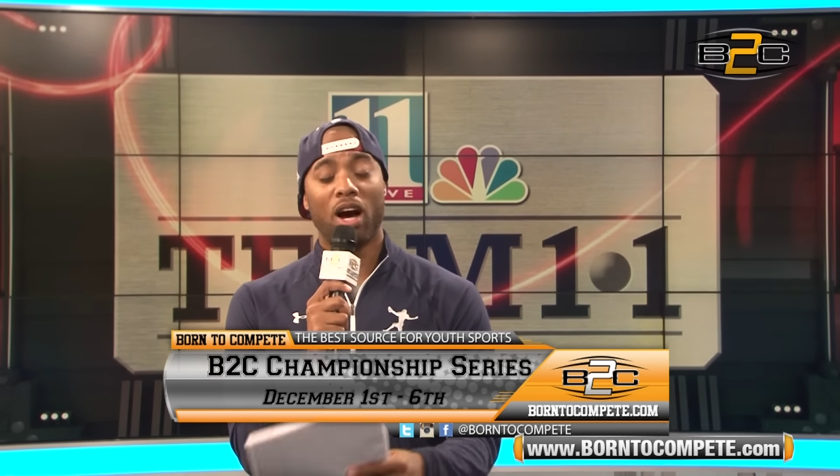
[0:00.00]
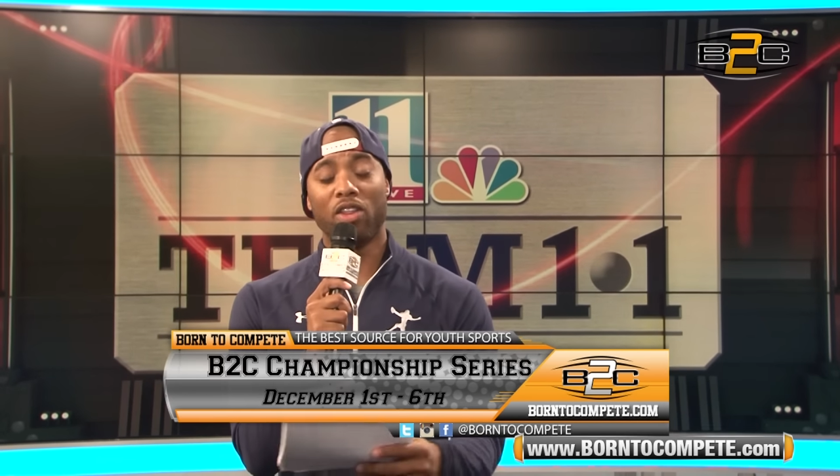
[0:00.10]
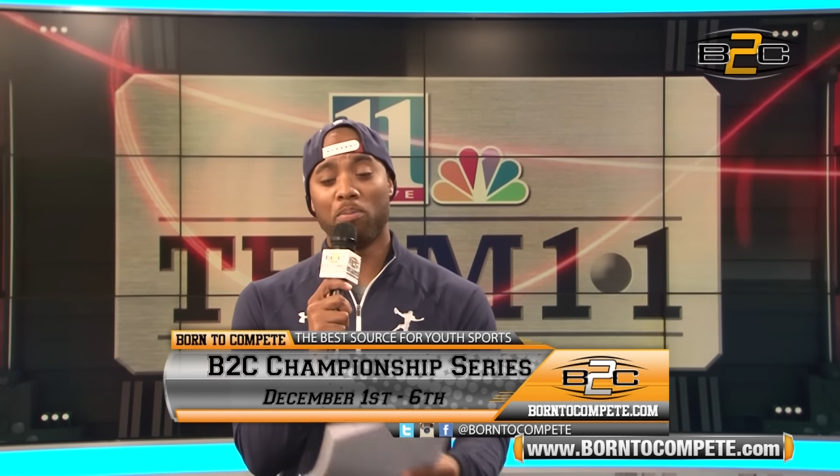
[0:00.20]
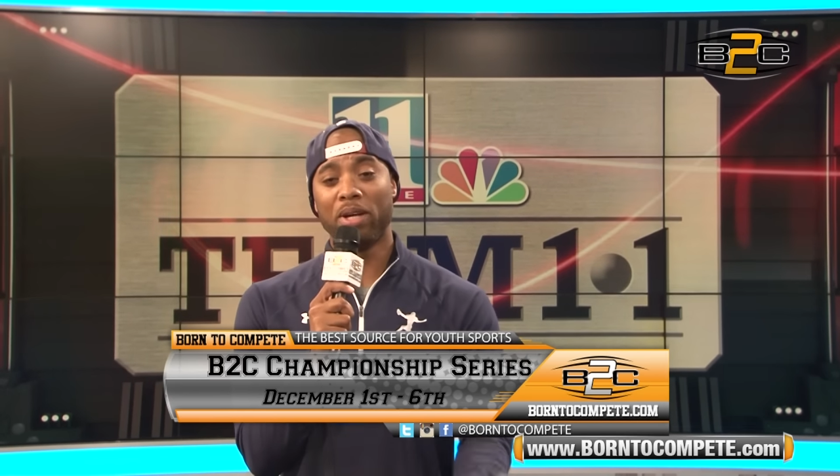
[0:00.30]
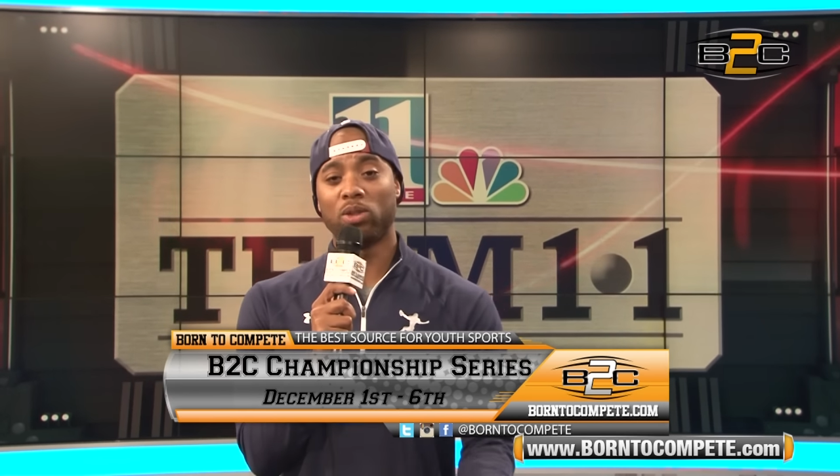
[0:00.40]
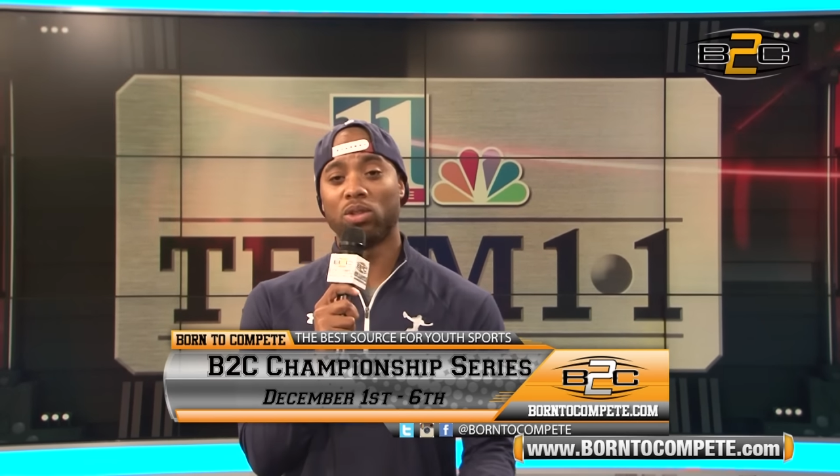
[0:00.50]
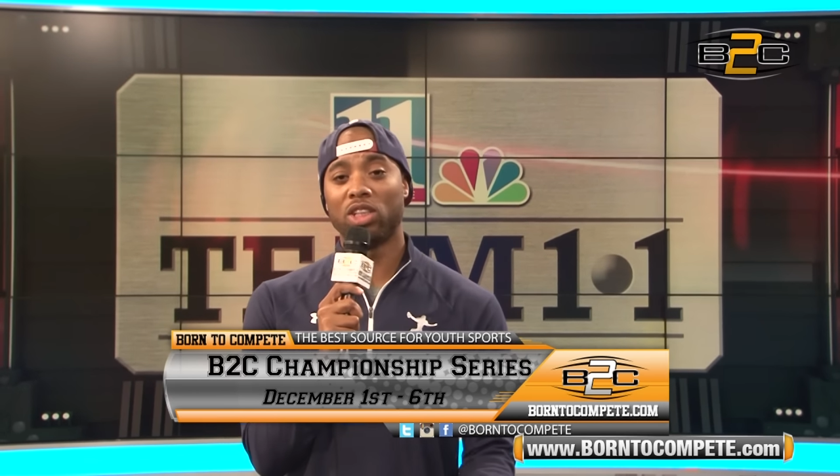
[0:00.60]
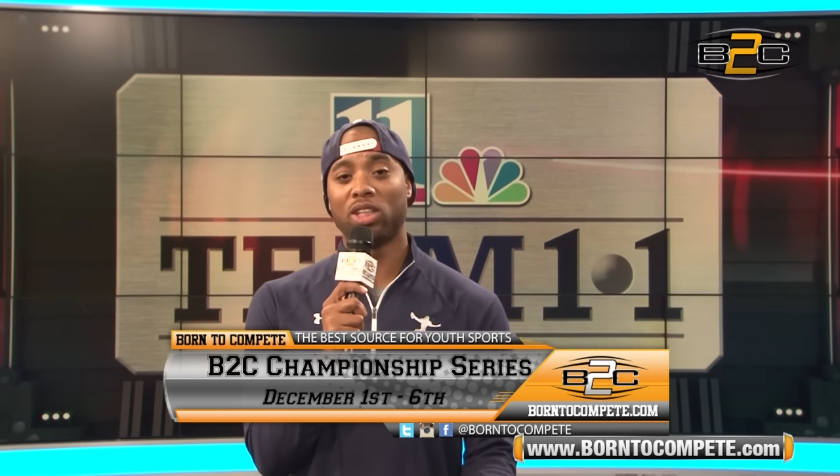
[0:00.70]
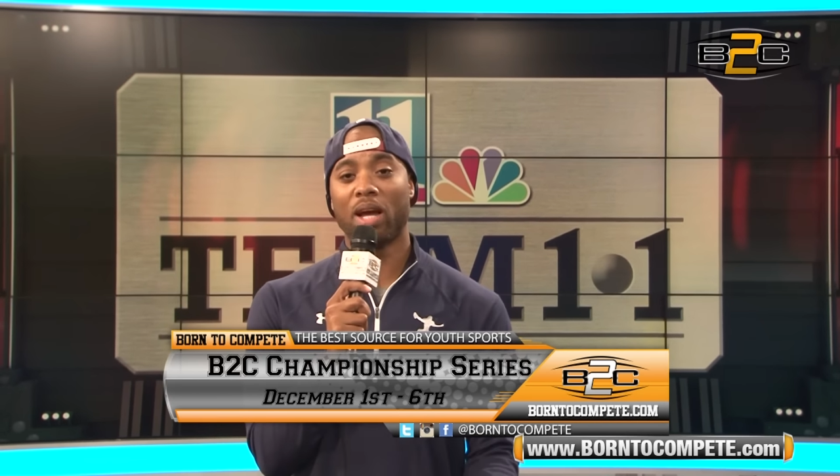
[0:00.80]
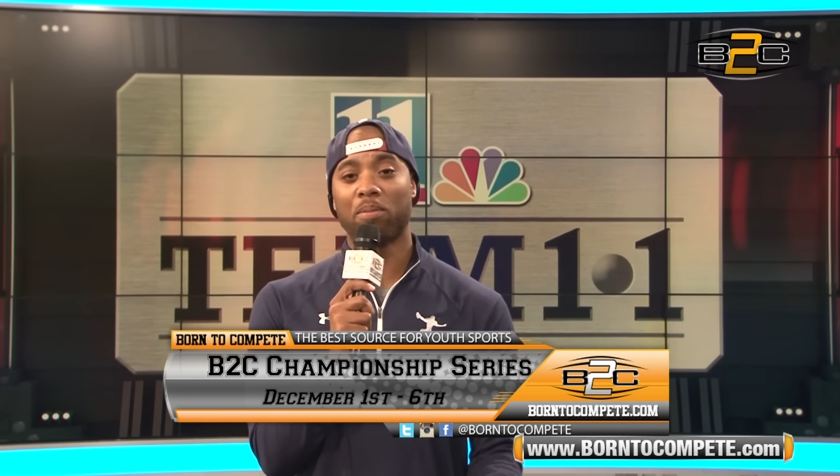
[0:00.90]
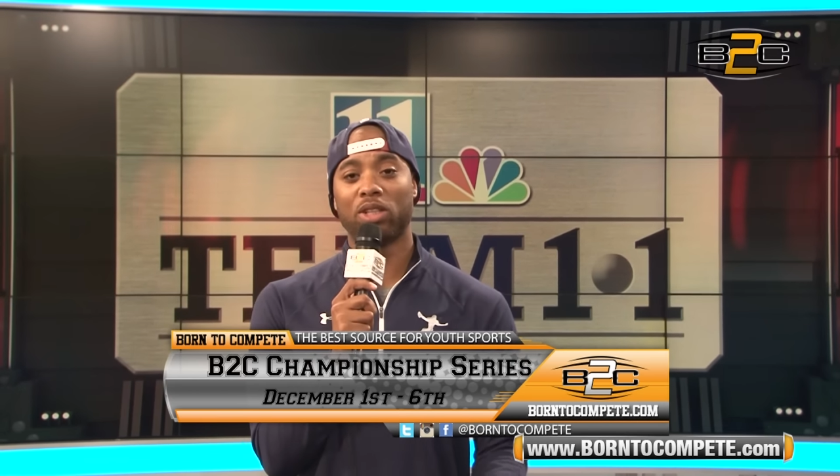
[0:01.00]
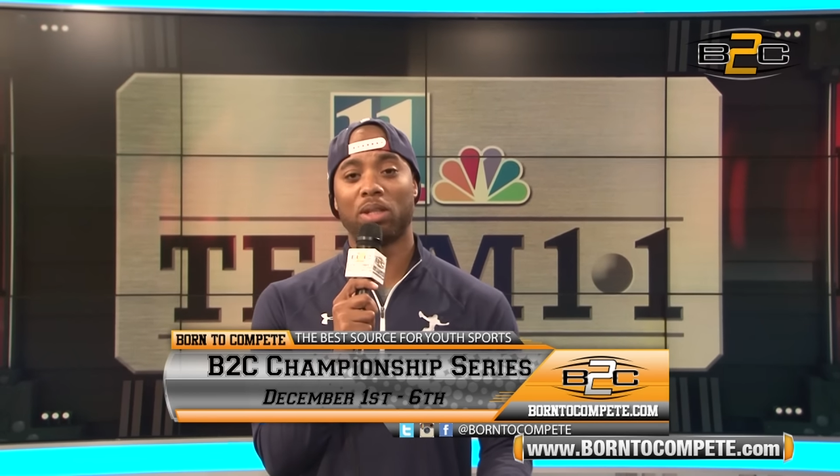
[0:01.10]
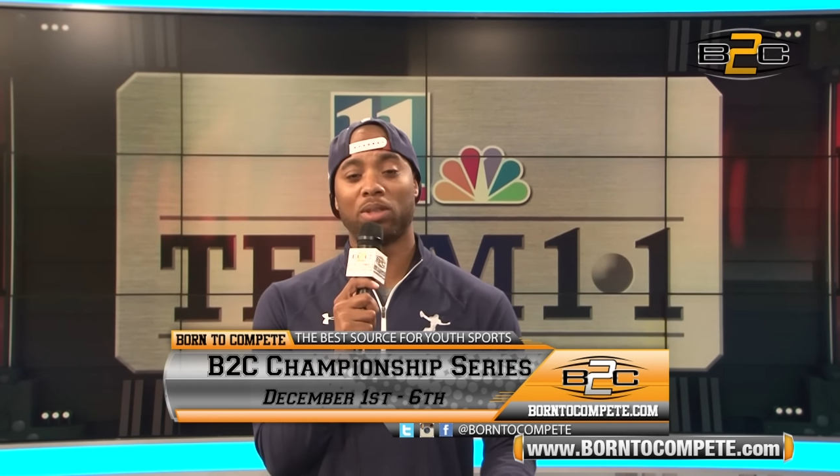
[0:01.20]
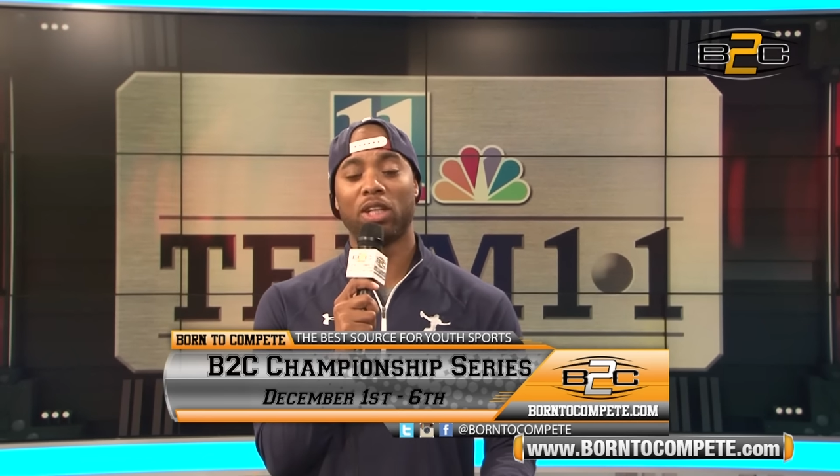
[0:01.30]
of the B2C Championship